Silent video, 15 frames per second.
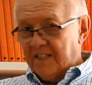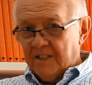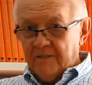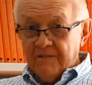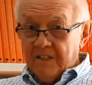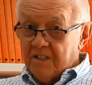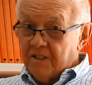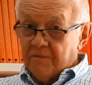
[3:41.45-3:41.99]

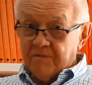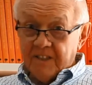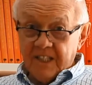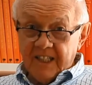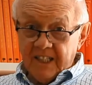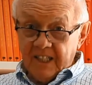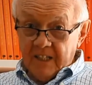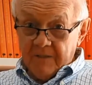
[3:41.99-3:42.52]
activities of
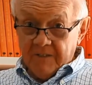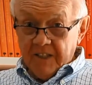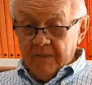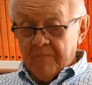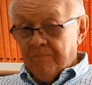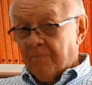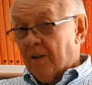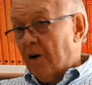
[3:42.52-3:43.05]
daily
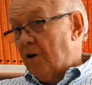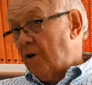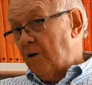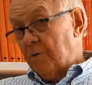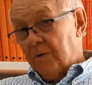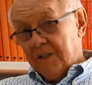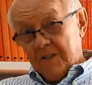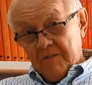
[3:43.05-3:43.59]
living
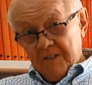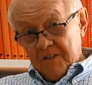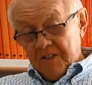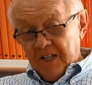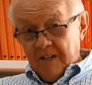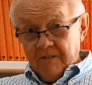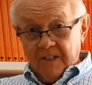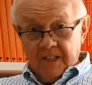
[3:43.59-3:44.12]
or whether
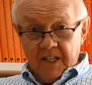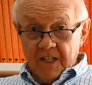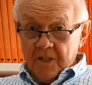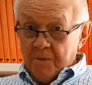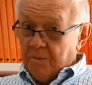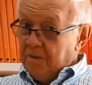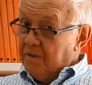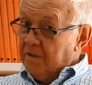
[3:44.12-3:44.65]
it's their
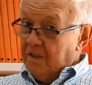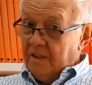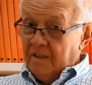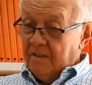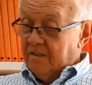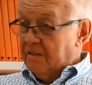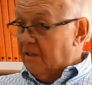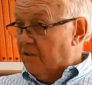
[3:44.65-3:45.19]
engagement
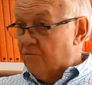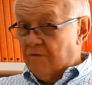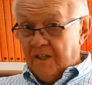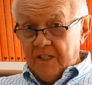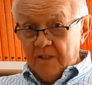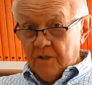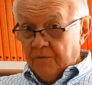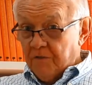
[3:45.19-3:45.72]
in a
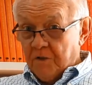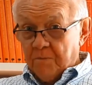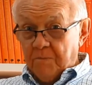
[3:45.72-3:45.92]
range of